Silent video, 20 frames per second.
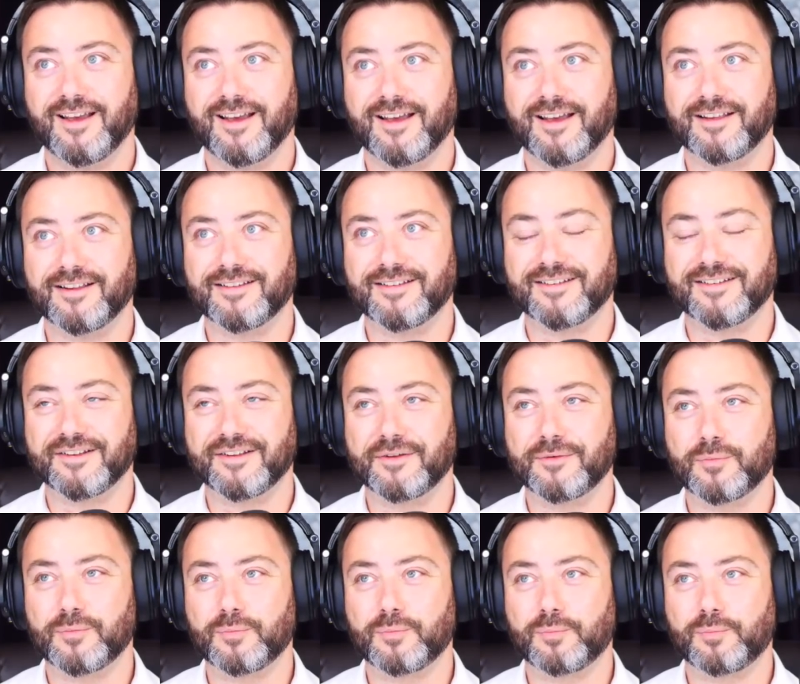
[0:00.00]
and
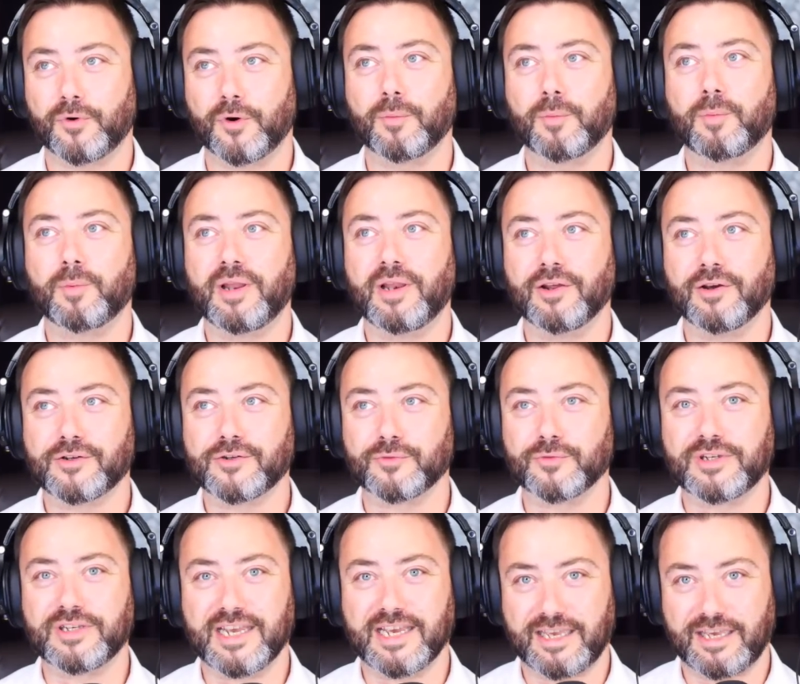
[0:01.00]
probably looks
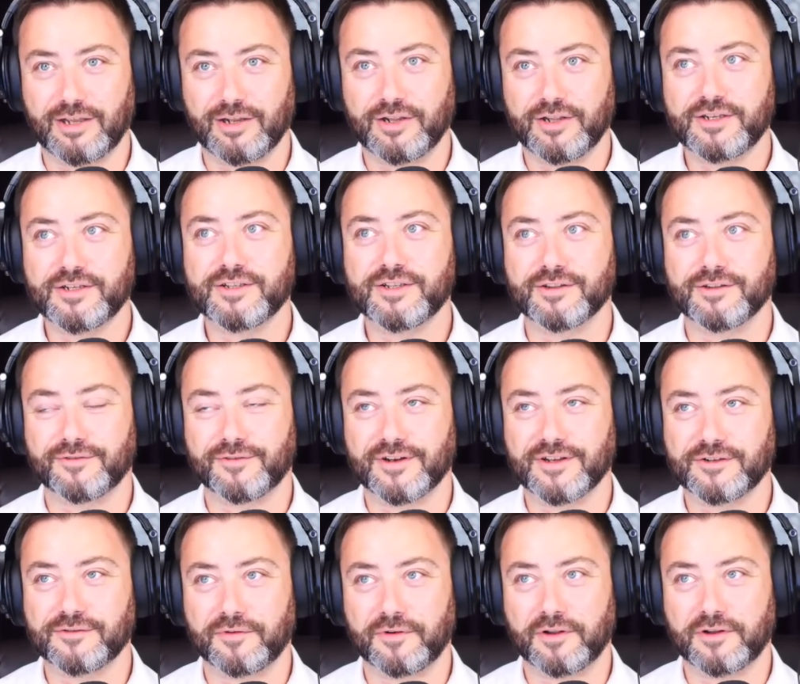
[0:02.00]
ridiculous to the
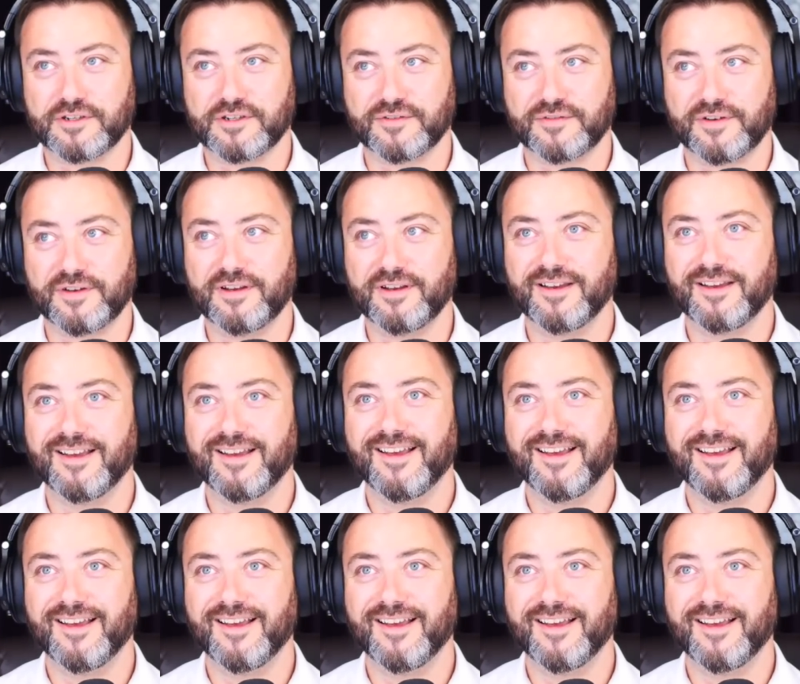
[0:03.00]
French philosopher.